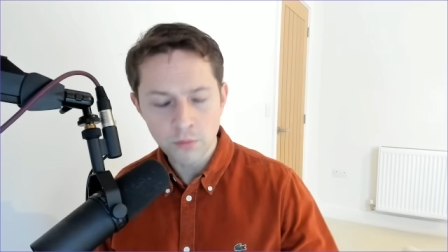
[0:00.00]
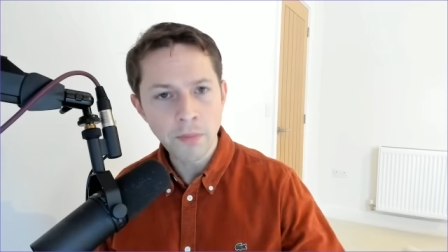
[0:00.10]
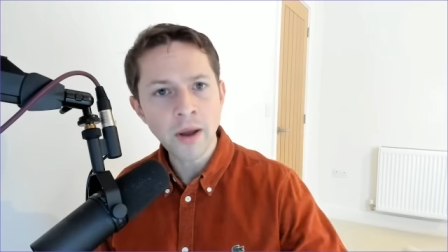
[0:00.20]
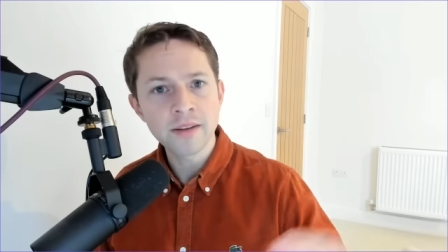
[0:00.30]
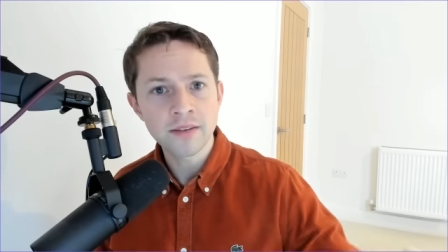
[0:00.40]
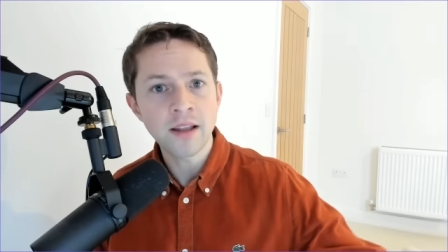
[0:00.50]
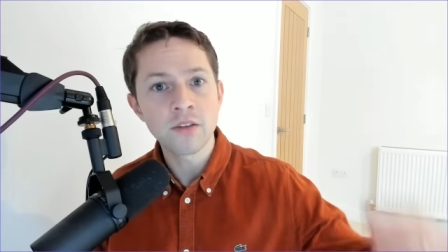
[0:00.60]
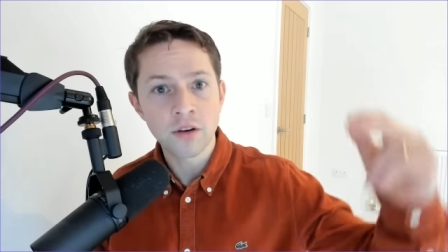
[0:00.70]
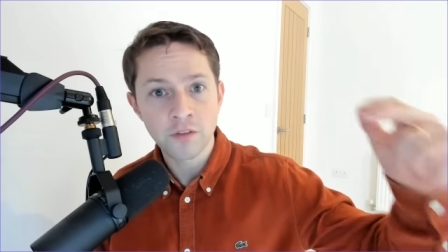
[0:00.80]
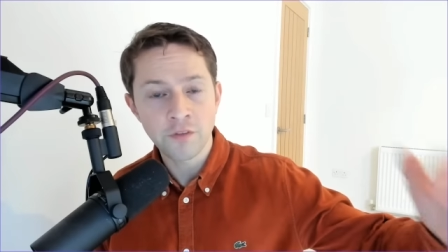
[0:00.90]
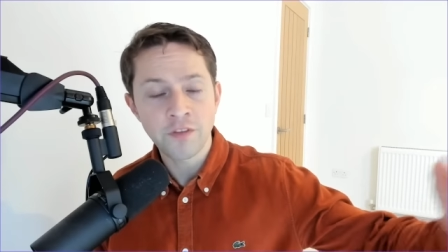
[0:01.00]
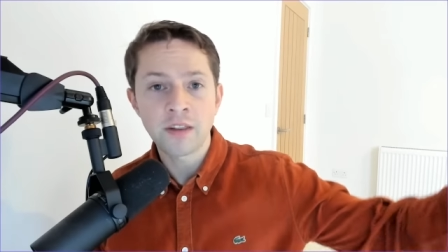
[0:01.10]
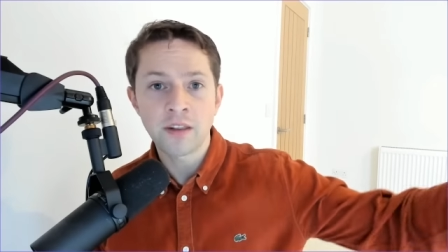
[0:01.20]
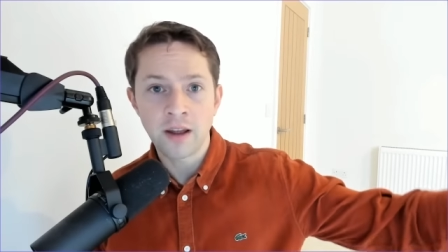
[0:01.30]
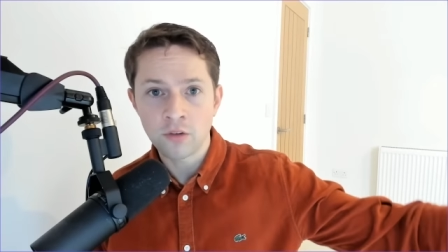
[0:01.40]
by extension of the fact
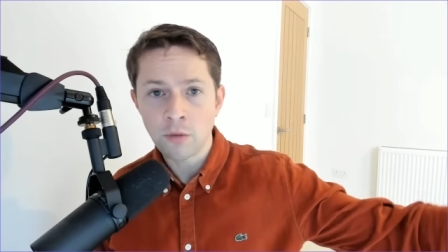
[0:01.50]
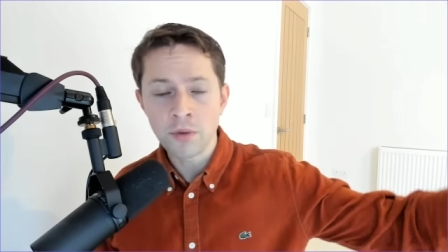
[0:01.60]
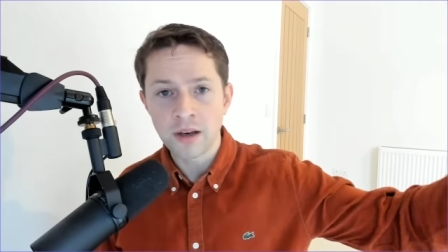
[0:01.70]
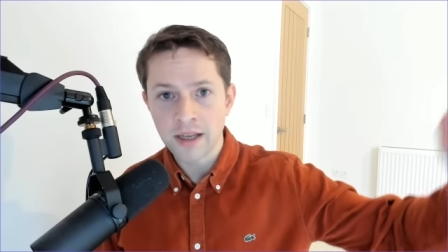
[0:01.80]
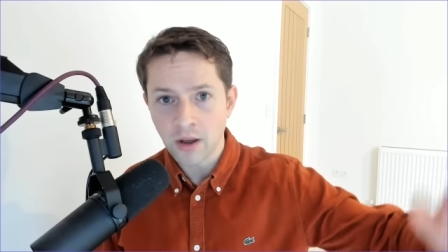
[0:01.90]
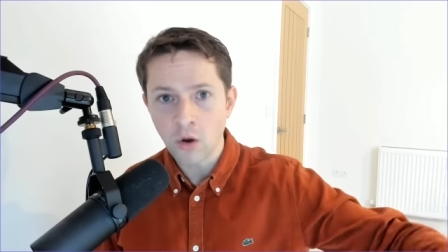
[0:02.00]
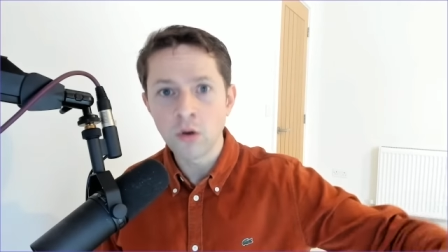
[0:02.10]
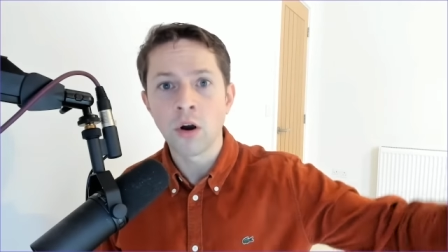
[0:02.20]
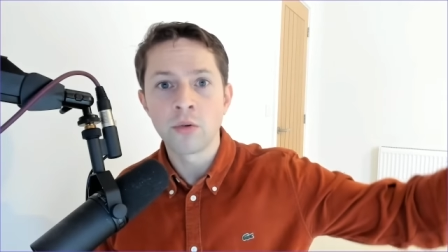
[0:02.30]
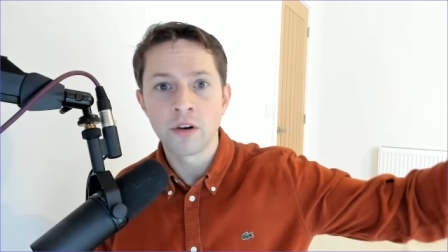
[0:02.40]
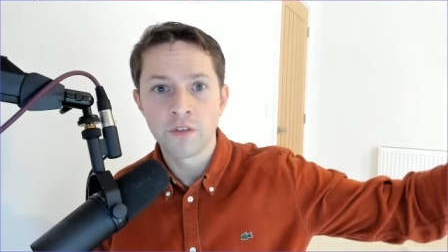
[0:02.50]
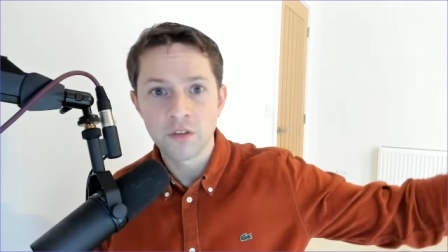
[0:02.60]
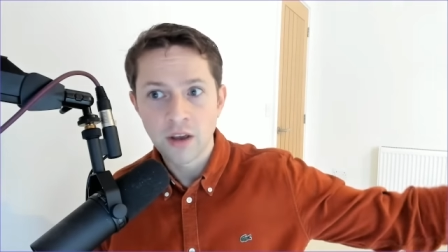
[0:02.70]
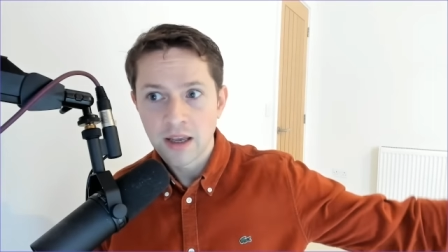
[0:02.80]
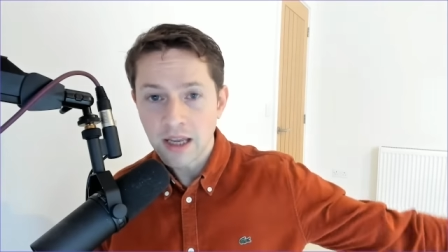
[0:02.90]
that they are top of the league on goal
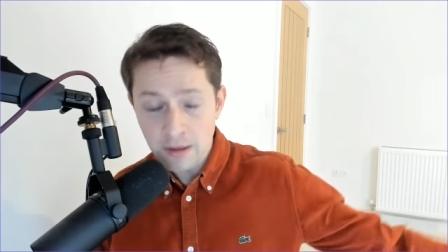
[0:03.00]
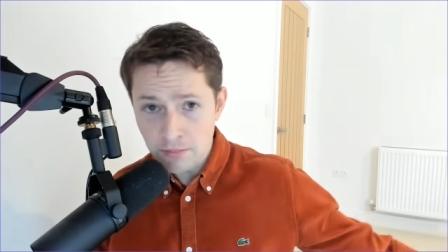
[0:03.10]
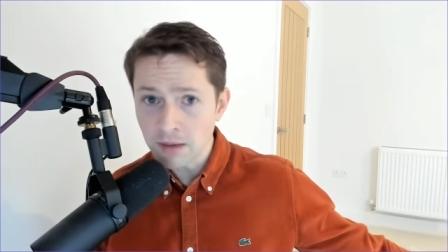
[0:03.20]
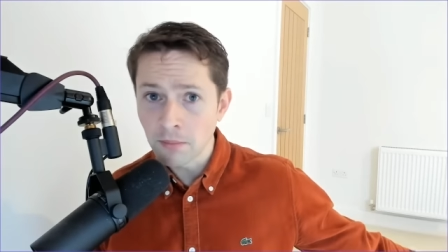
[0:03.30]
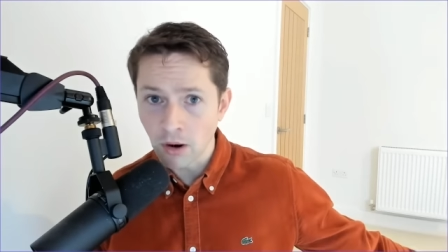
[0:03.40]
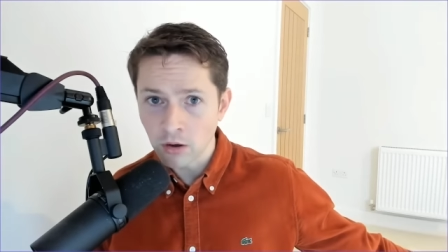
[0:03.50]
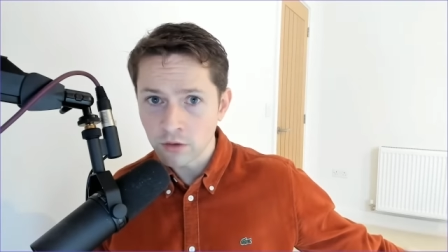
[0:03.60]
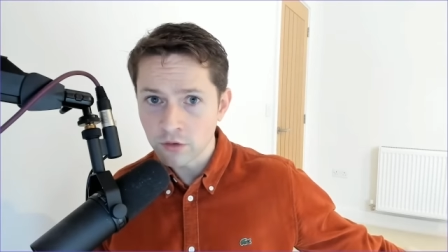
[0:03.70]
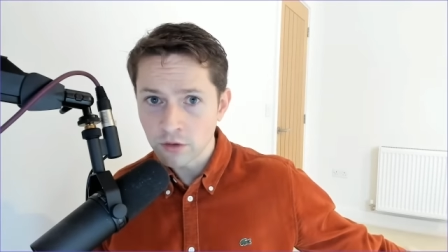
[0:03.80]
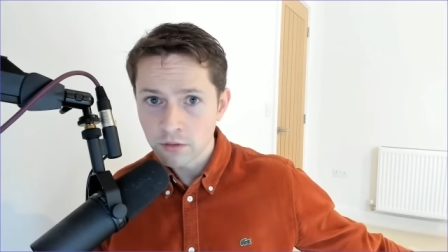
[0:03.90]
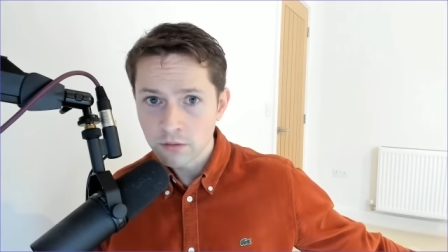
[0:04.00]
difference in mid-March,